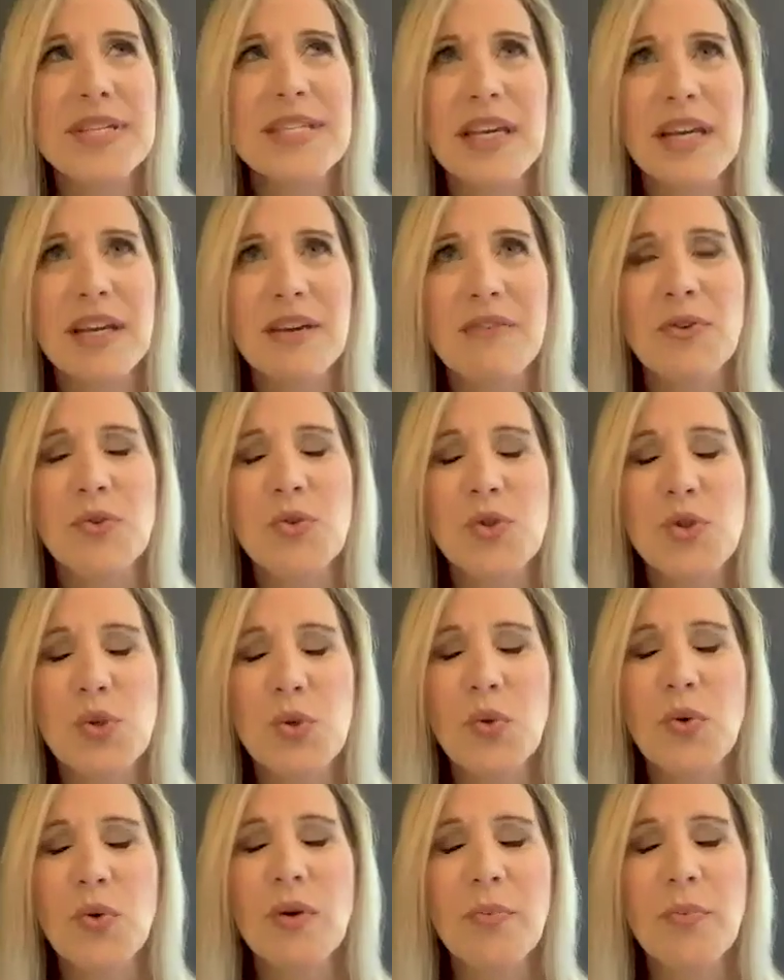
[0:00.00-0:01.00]
say if you
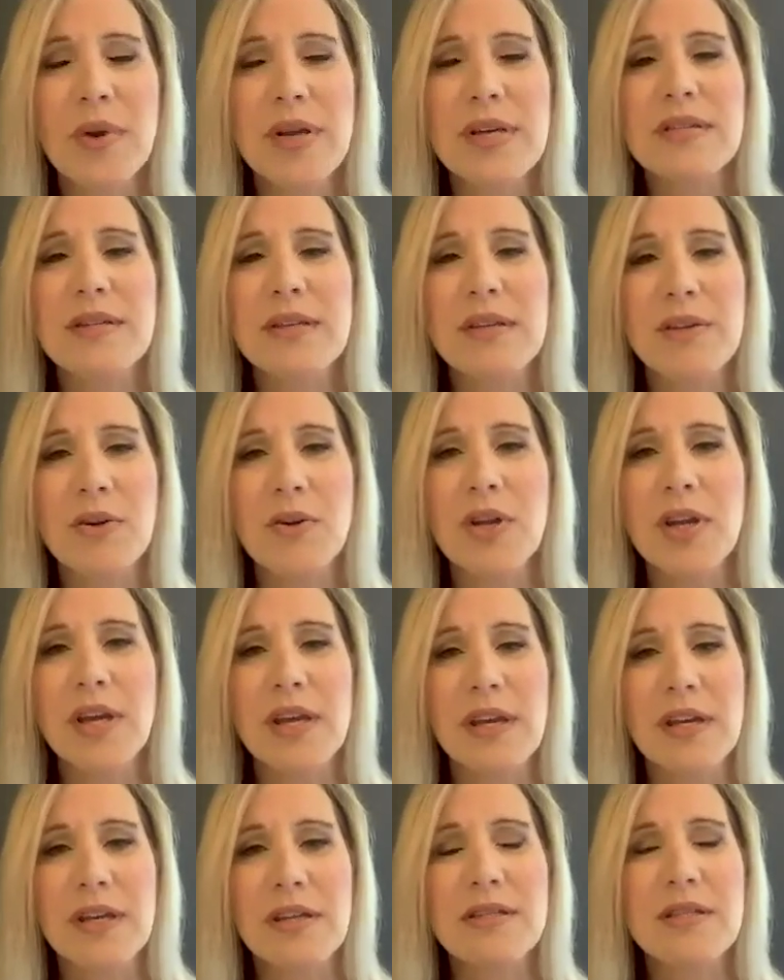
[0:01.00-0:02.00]
screw up raising your
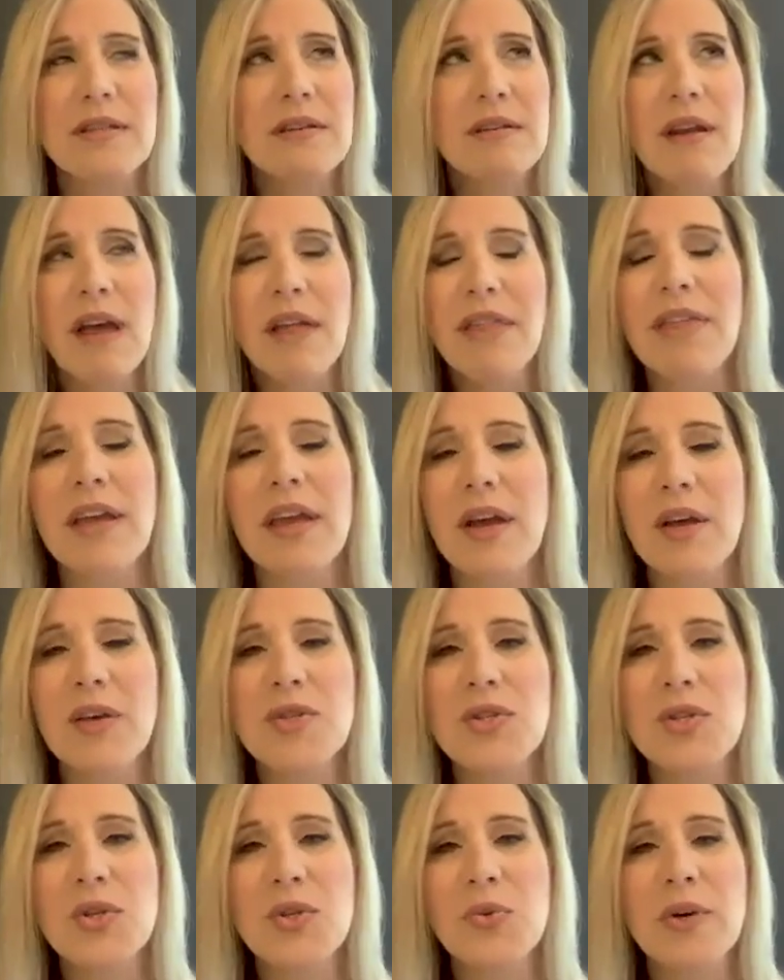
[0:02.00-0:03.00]
kids, nothing
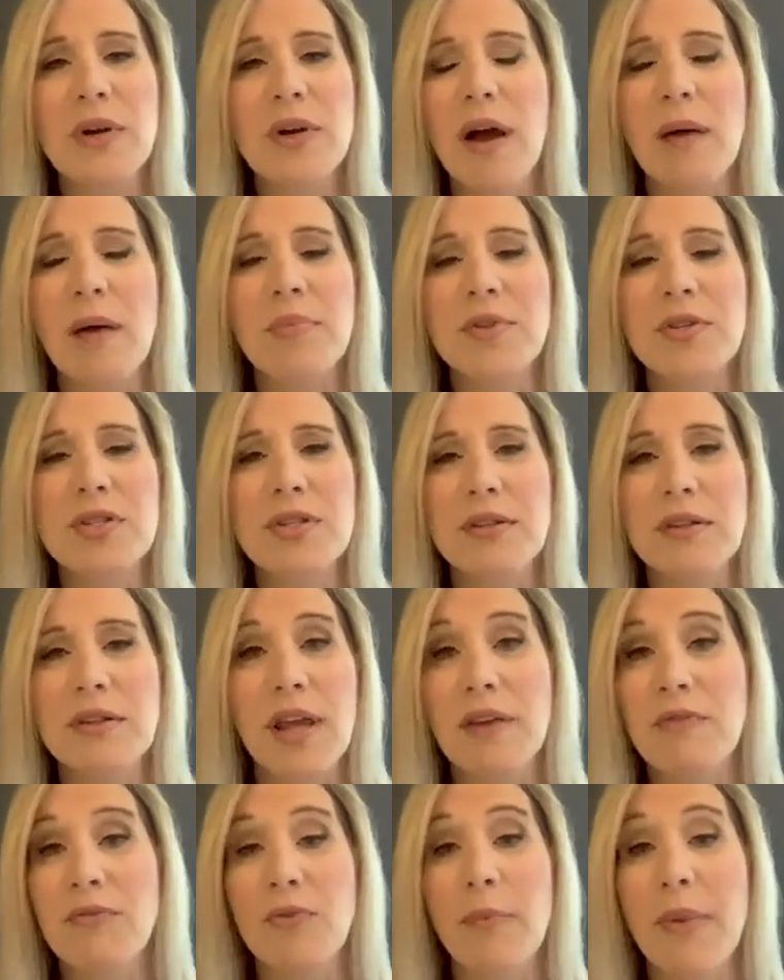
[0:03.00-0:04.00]
else you accomplish in
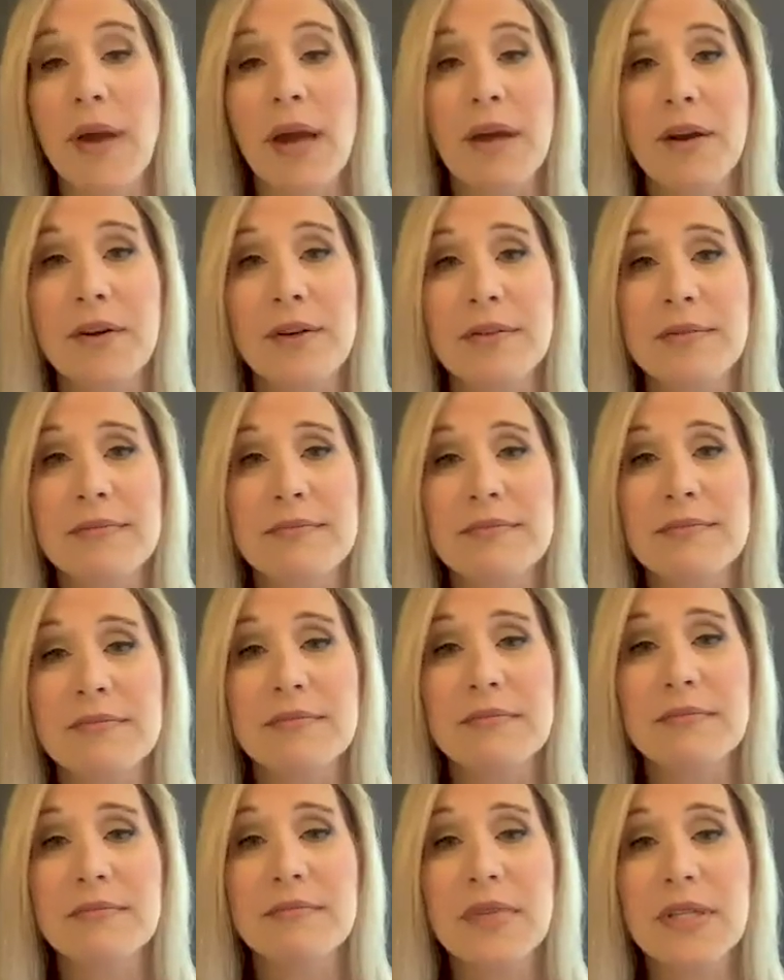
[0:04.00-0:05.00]
life will matter.
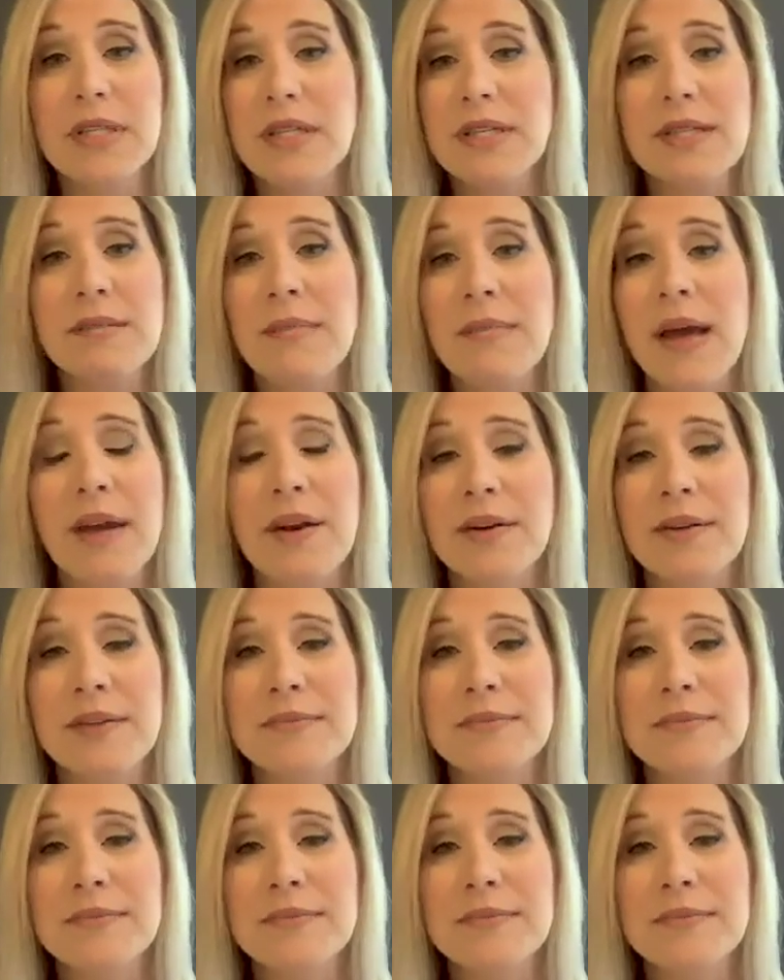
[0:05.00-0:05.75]
It doesn't matter.